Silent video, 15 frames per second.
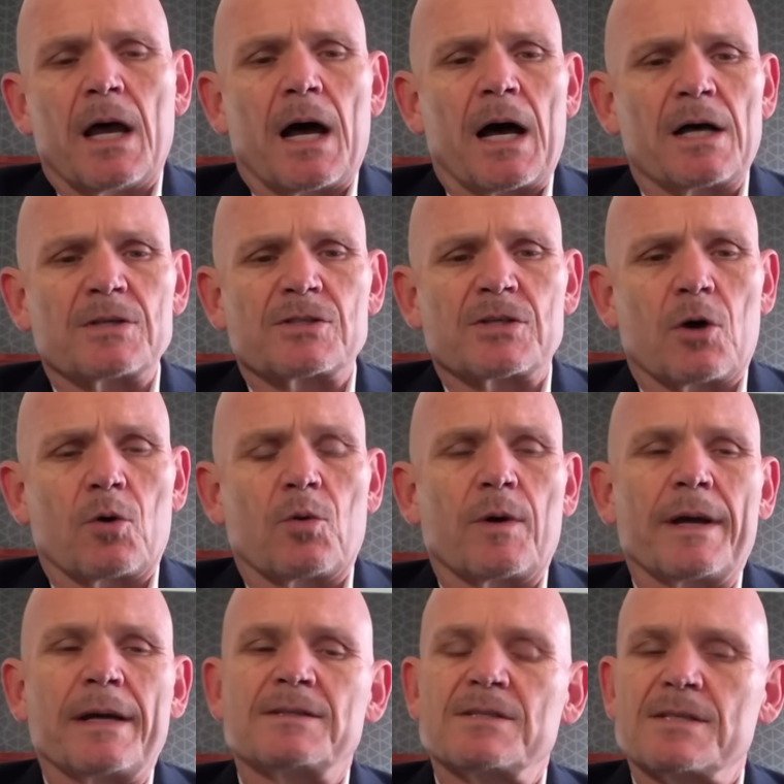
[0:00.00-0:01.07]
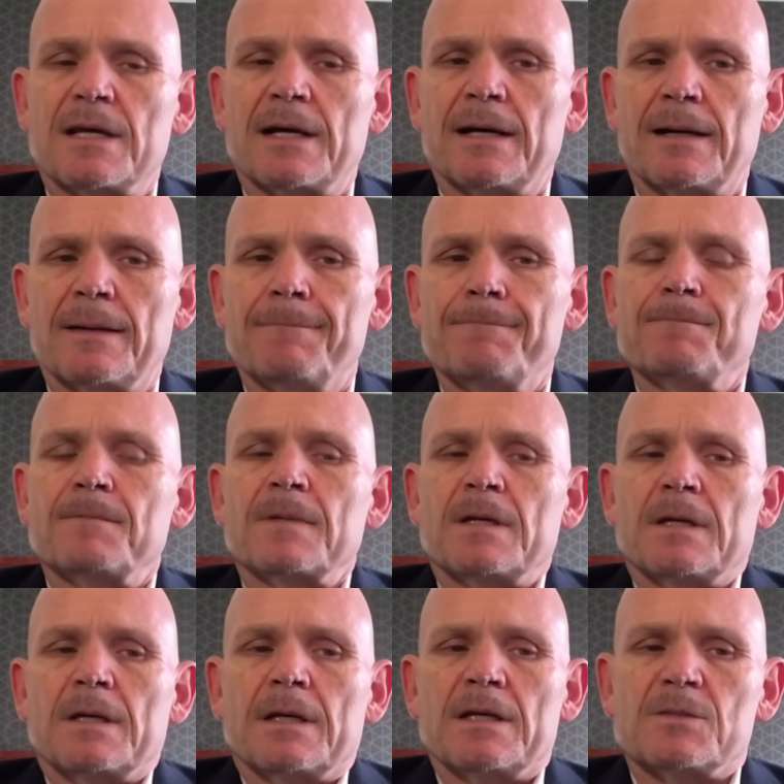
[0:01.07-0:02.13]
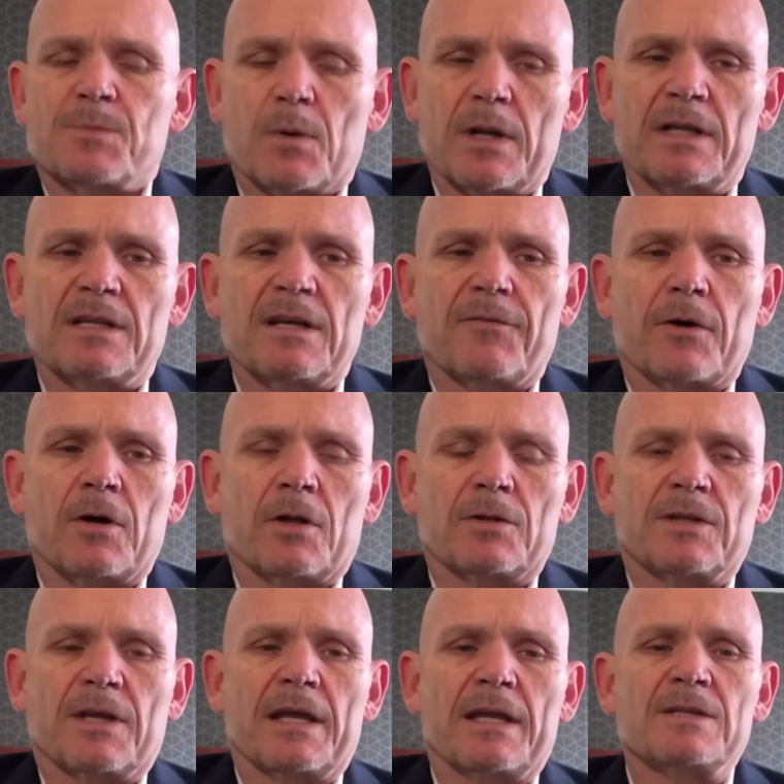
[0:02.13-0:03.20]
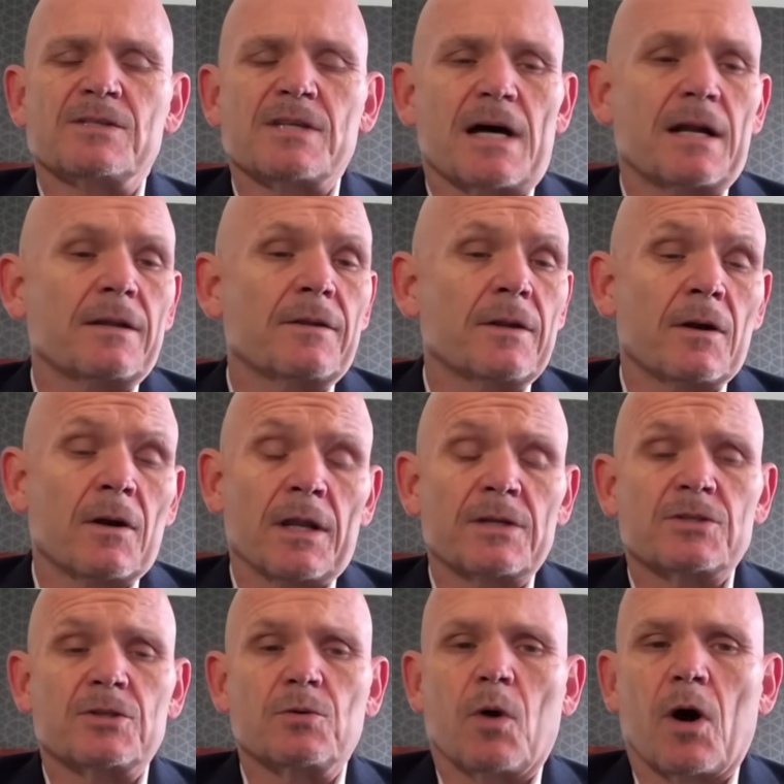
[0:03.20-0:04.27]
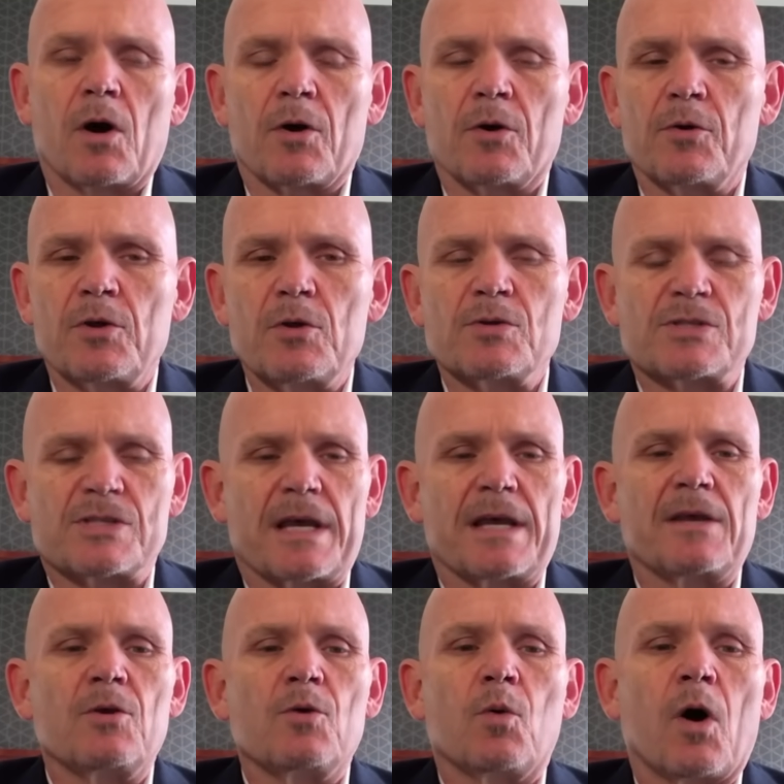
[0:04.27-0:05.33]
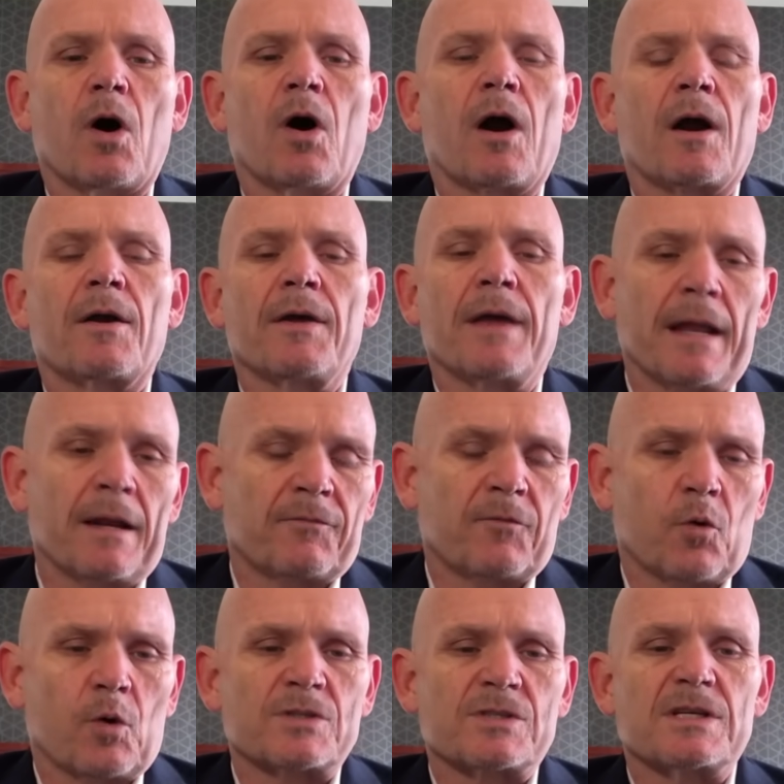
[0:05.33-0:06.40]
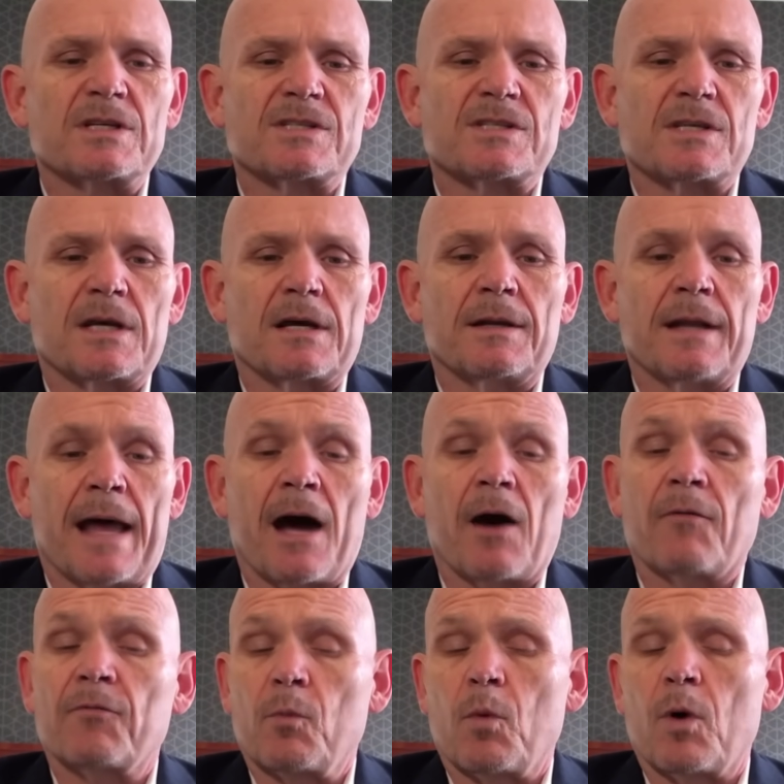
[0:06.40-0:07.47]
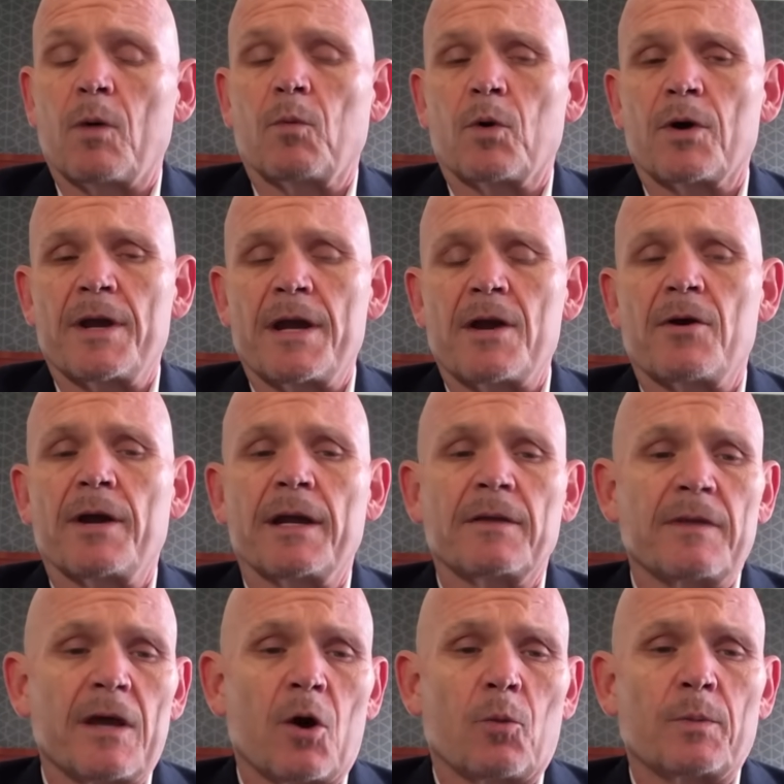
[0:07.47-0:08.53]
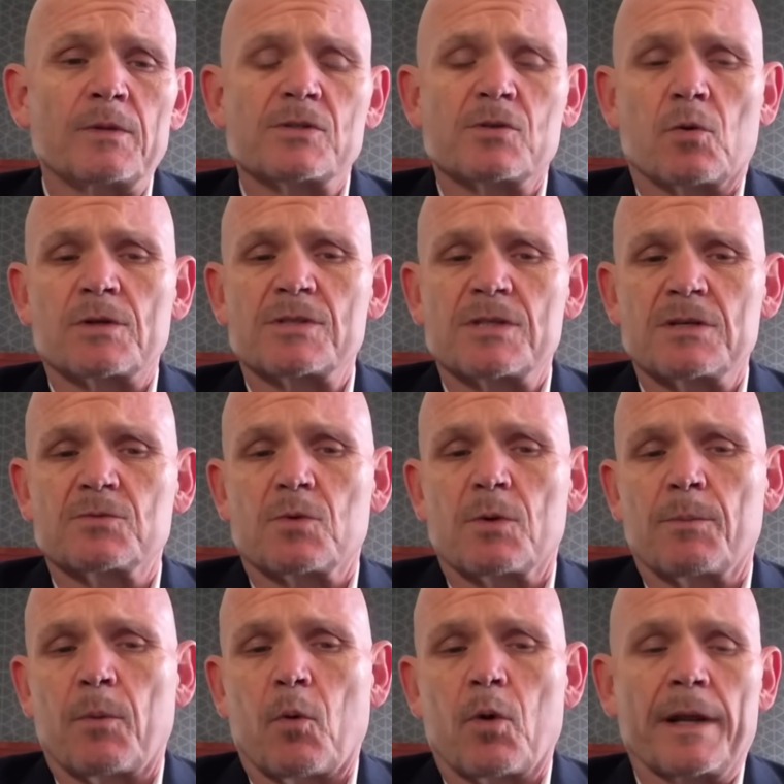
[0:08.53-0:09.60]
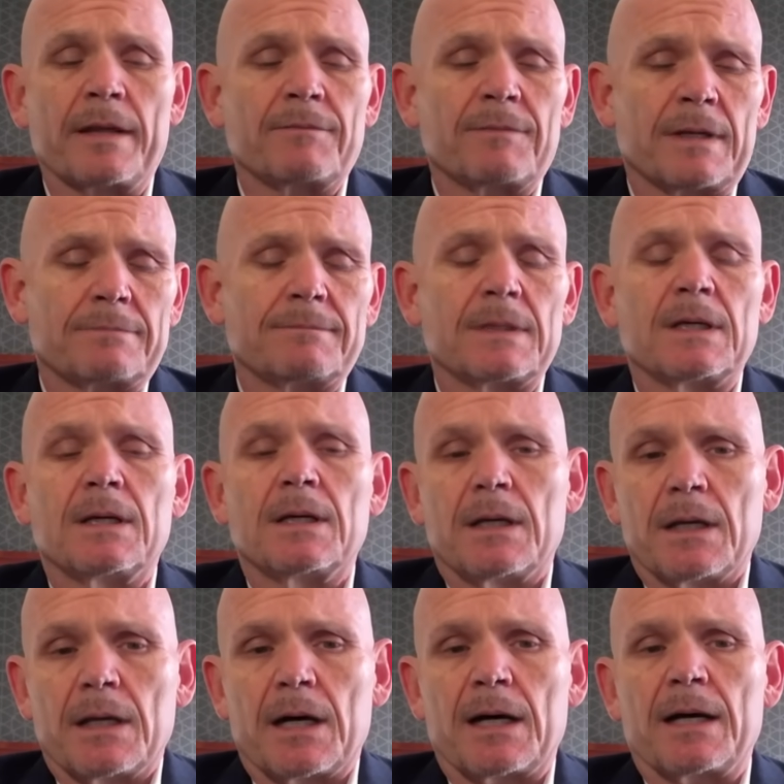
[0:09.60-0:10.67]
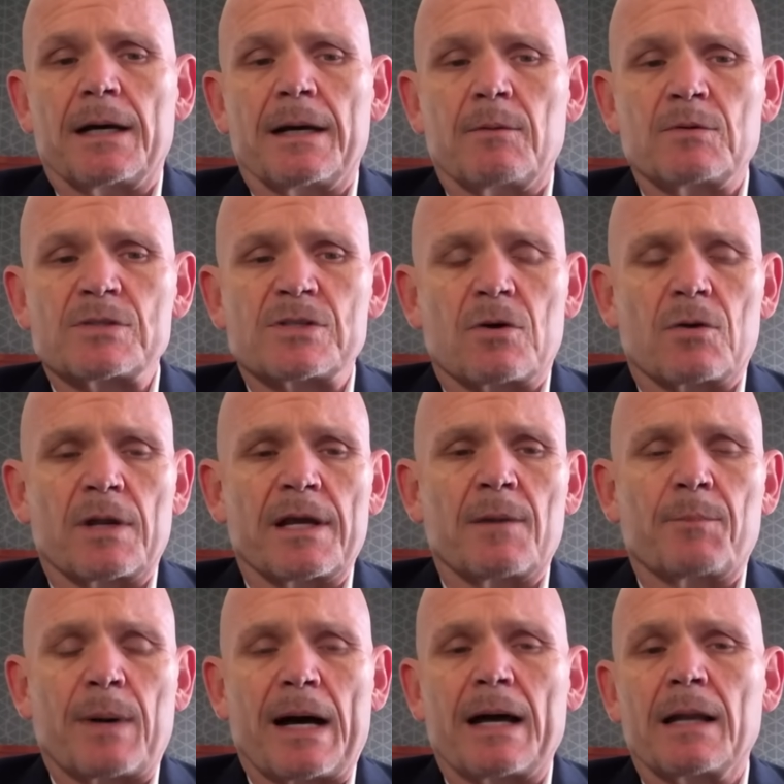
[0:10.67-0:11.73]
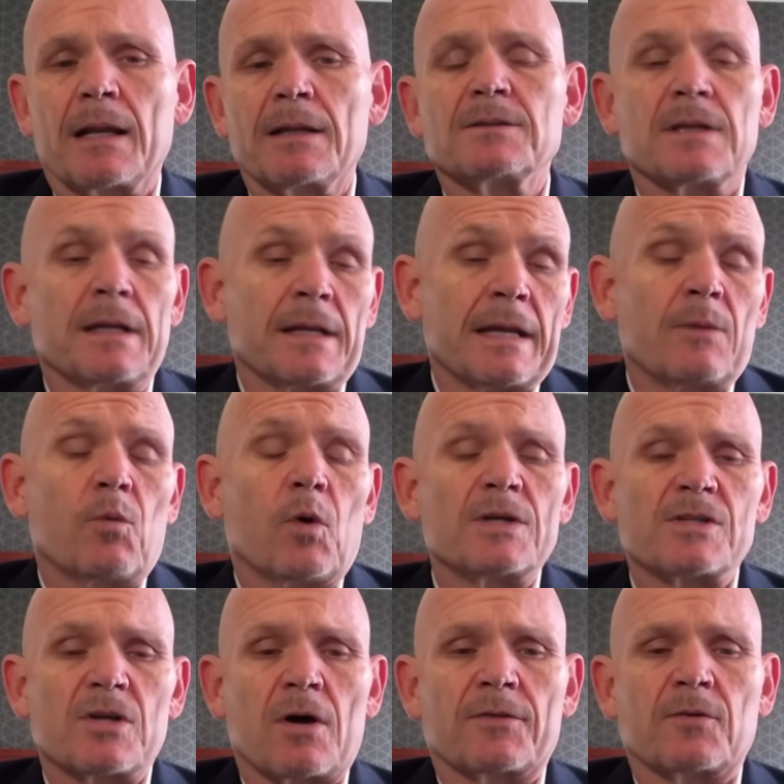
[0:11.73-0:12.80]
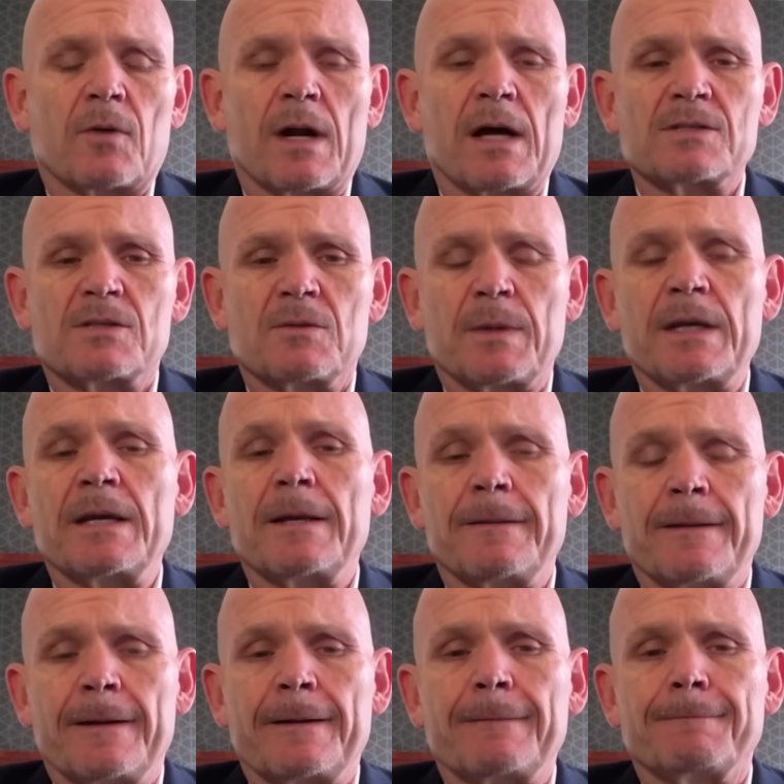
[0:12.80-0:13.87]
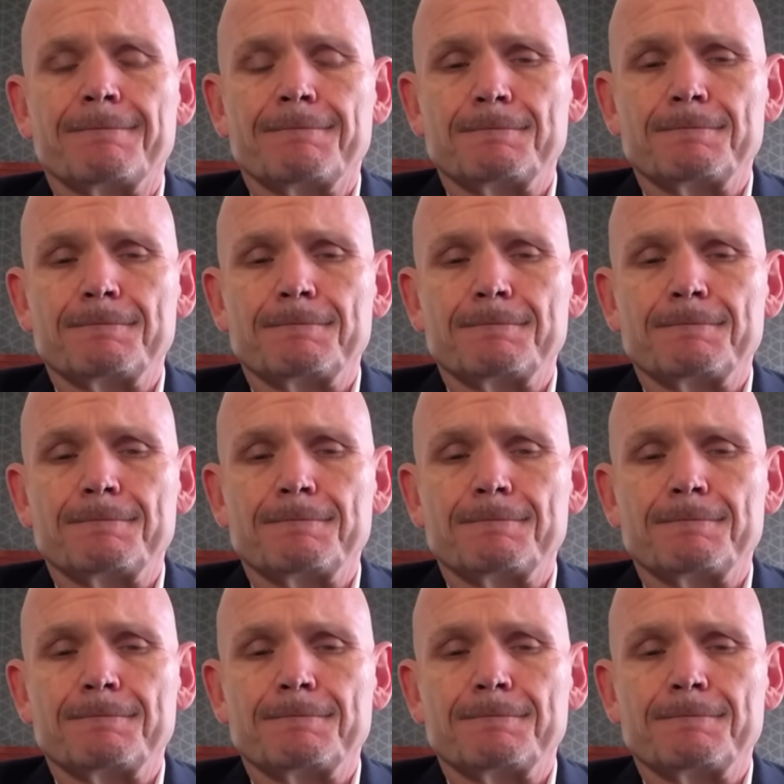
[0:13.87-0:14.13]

Uh, so it's, uh, It's pretty difficult to get inside in there unless you are who you say you are. And of course, this uh, now, from what we're hearing, the open source is reporting that uh, it was certainly a pilot and he was authorized to be in there.